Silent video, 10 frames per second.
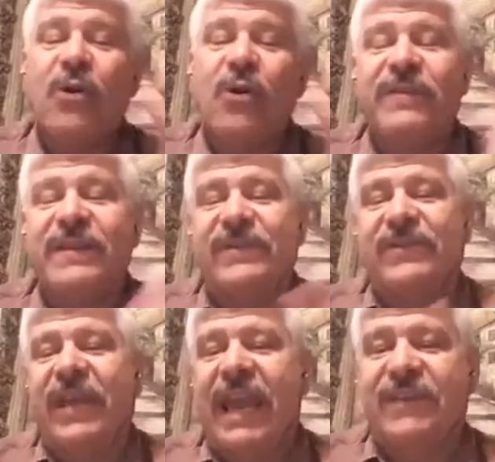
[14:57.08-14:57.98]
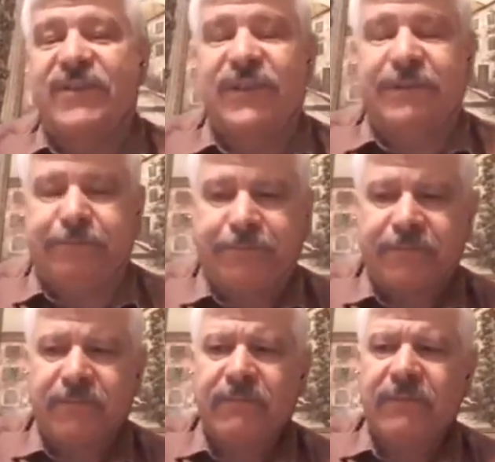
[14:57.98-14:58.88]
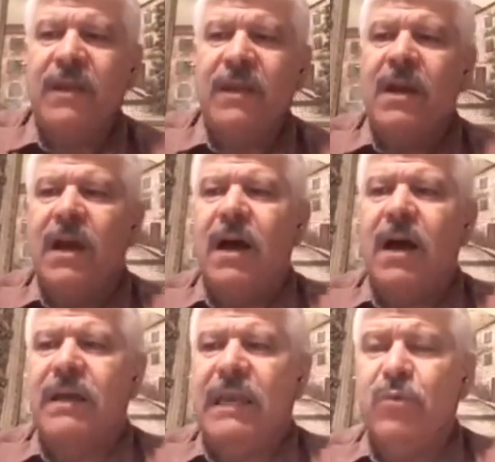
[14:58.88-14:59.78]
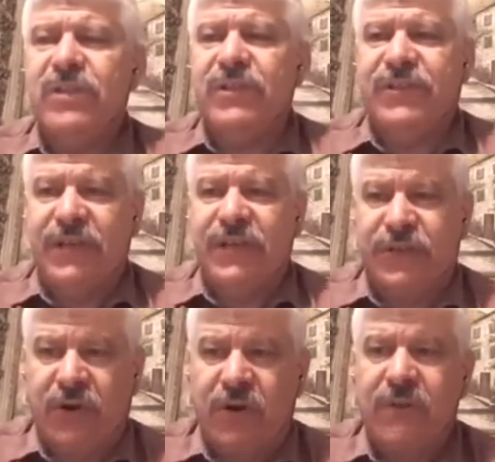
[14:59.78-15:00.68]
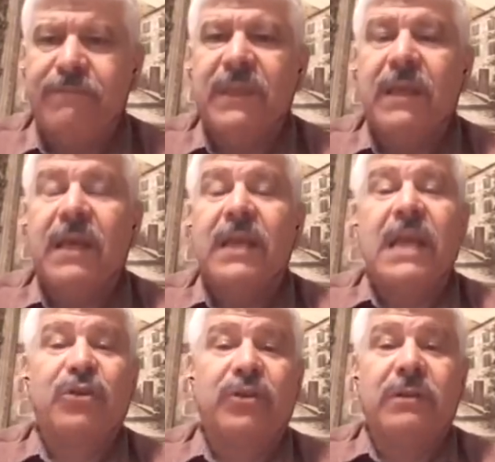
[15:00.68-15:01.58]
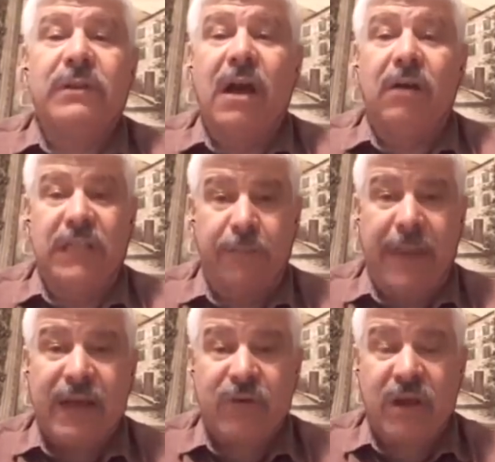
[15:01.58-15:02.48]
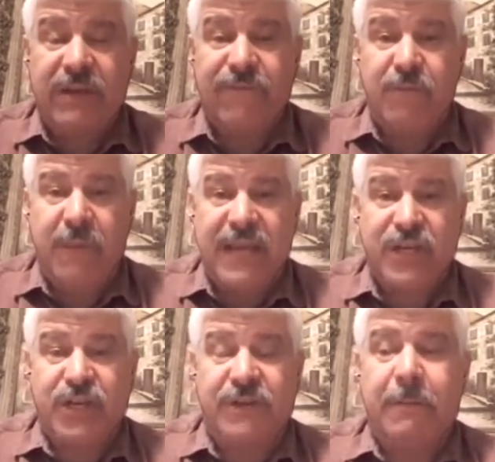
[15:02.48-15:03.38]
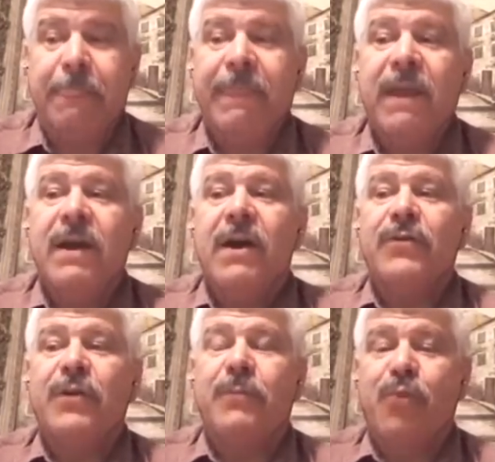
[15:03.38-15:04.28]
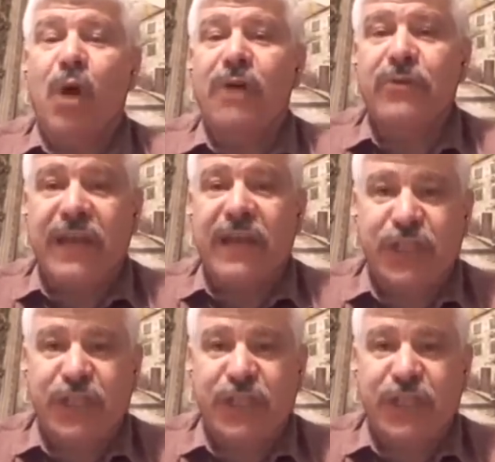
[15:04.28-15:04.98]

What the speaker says: to this case. It was a sister. Now, a little background information. The brother that she